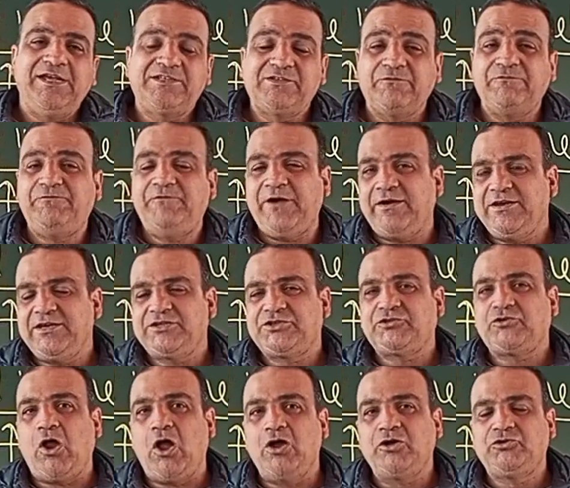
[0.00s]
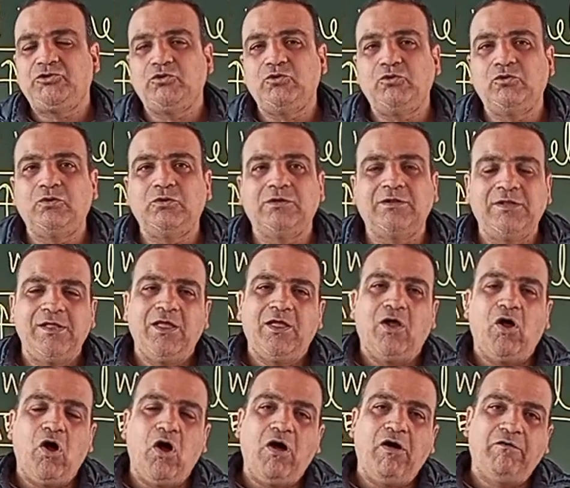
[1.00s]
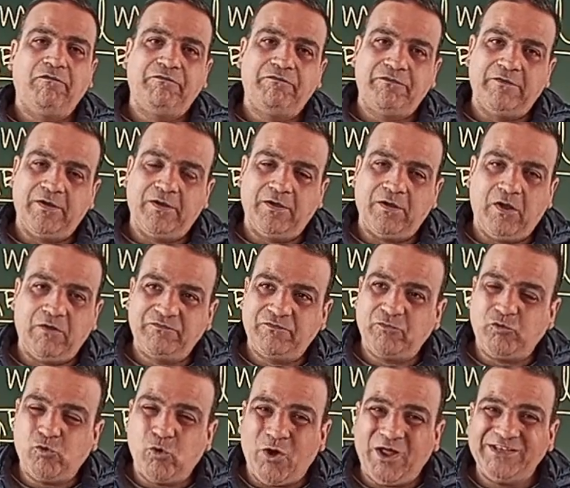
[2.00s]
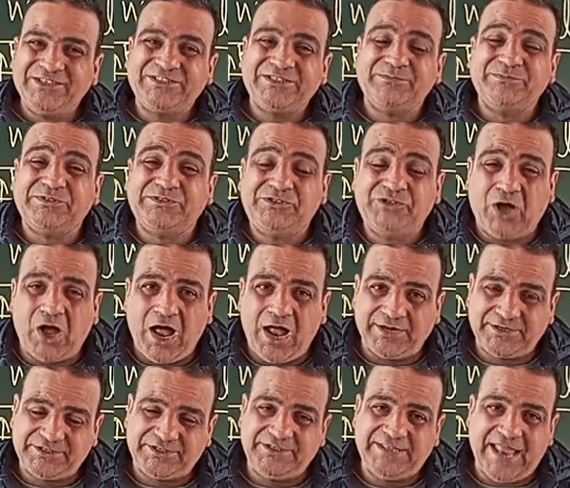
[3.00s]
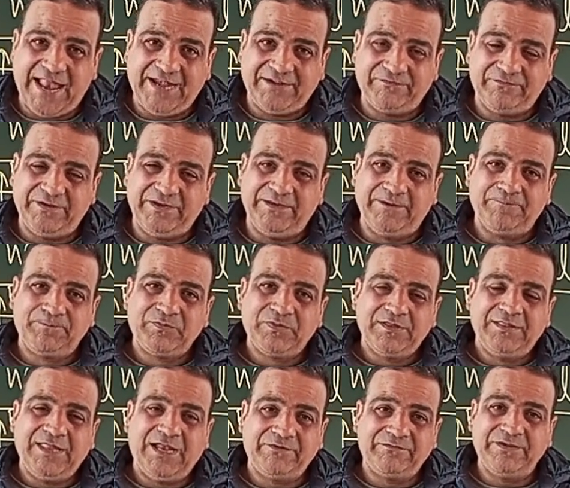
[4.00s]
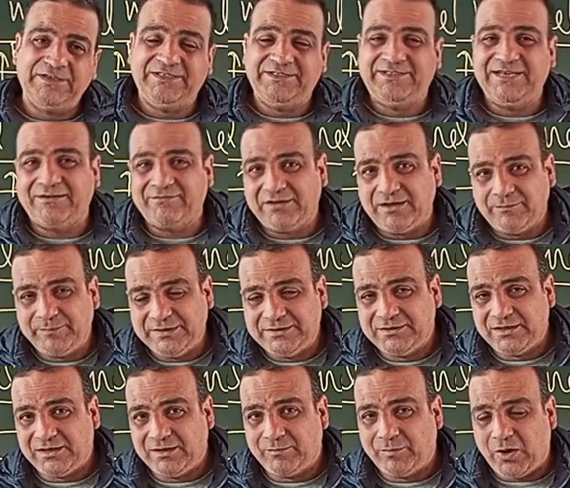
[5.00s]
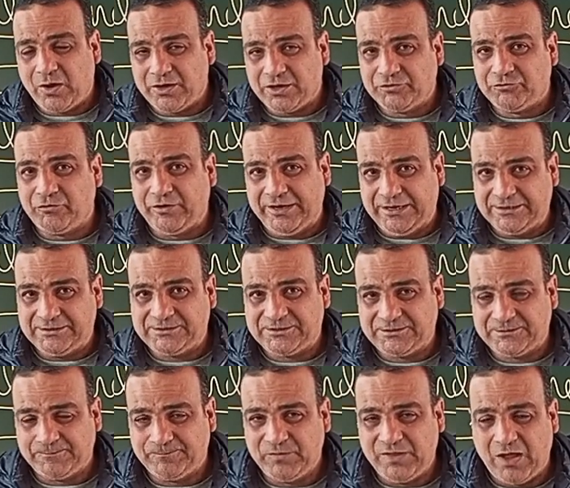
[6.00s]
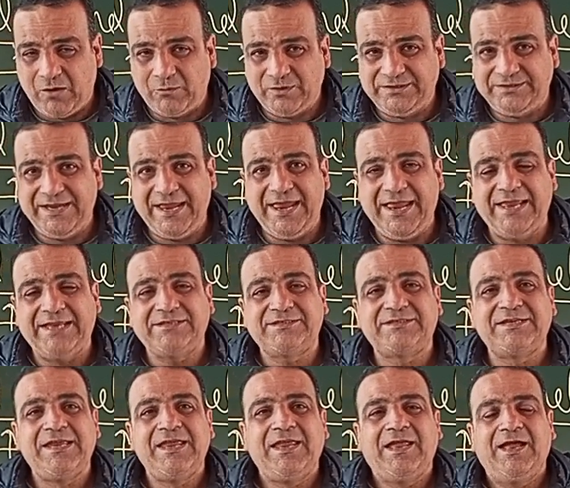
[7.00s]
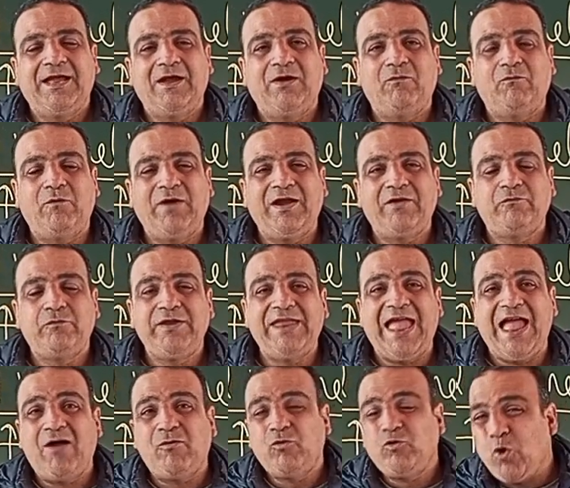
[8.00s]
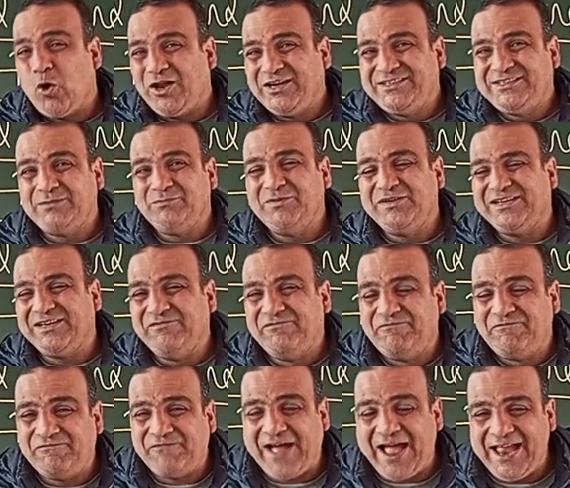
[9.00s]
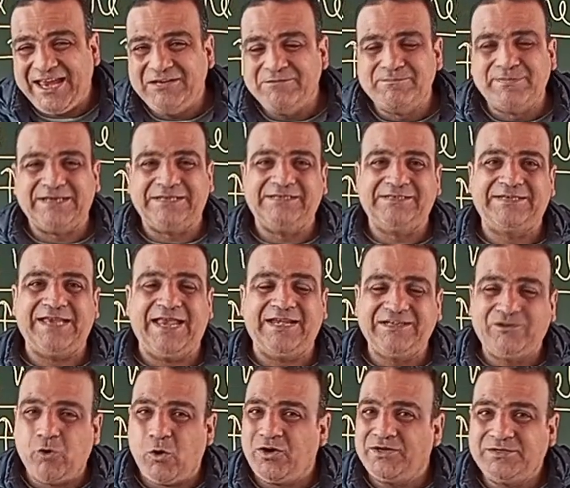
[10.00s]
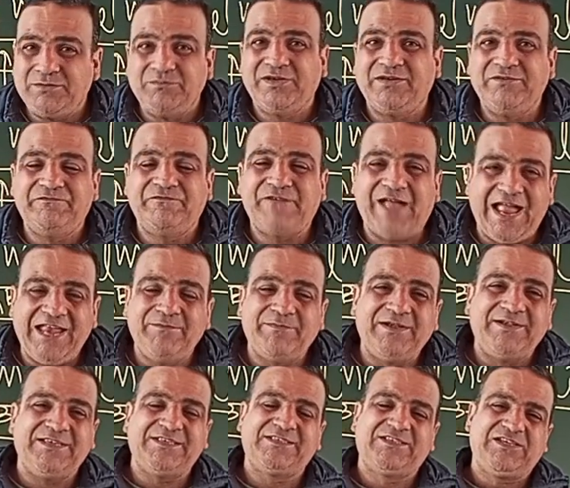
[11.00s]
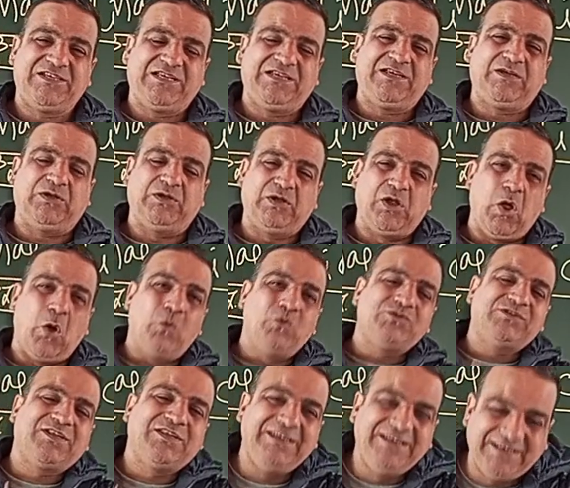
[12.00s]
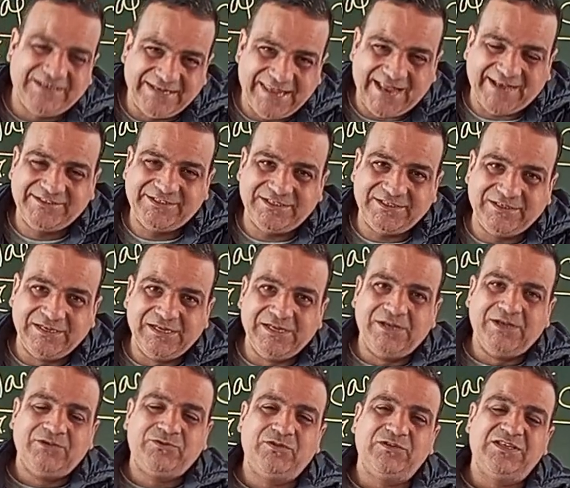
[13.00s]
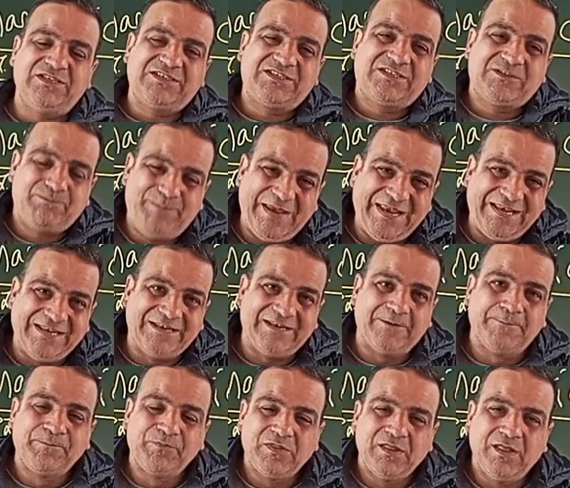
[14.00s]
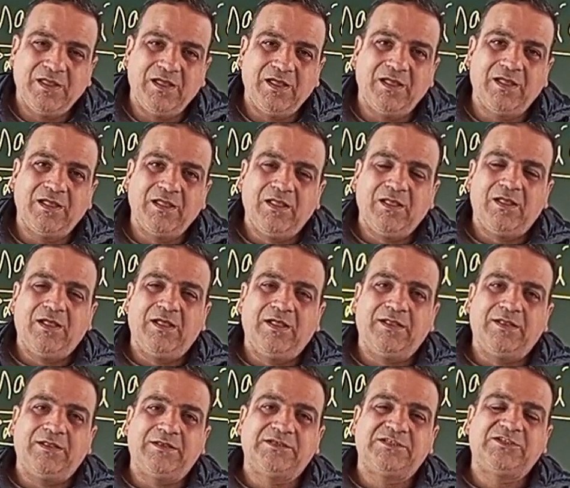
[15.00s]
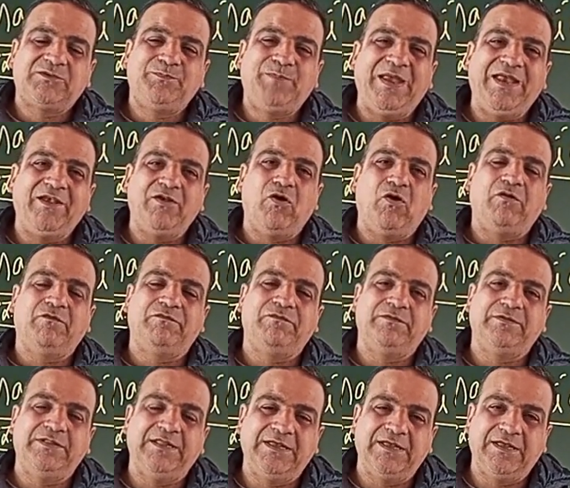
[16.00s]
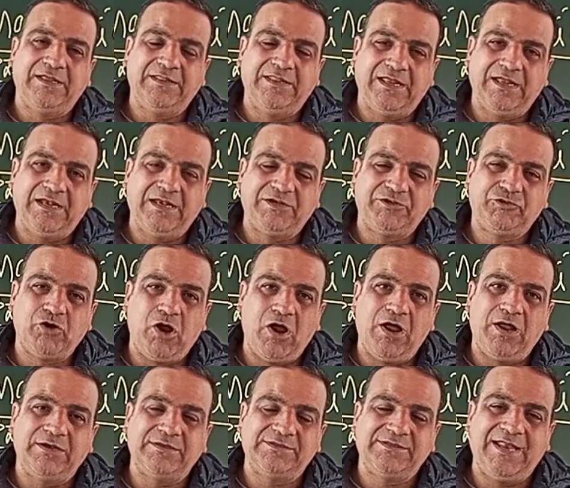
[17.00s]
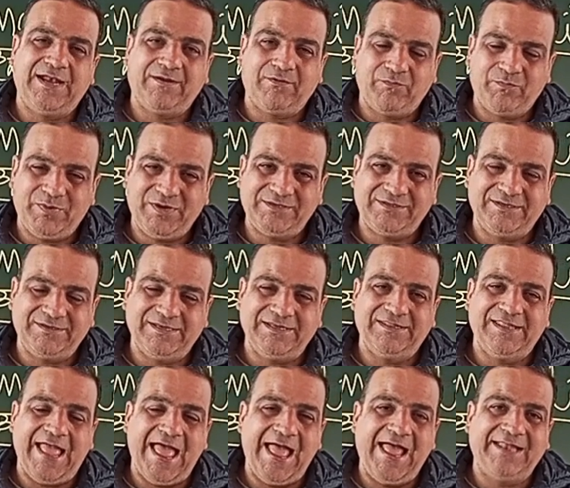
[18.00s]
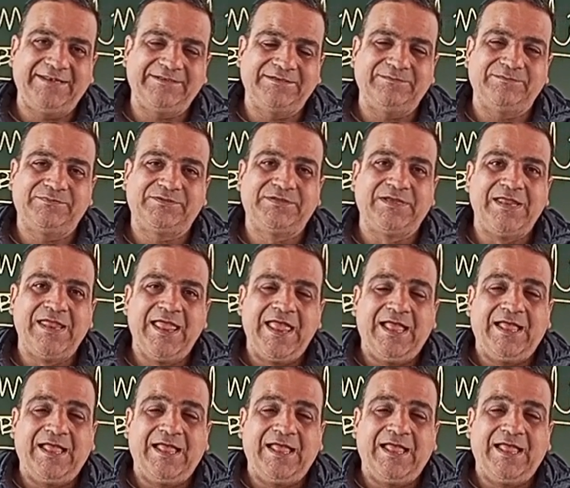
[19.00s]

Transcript: It's a very strong tool of quantum dots that we develop in the laboratories nowadays, where we have quantum confinement, and quantum confinement is closely connected to the spin of the electrons that are present in the atoms.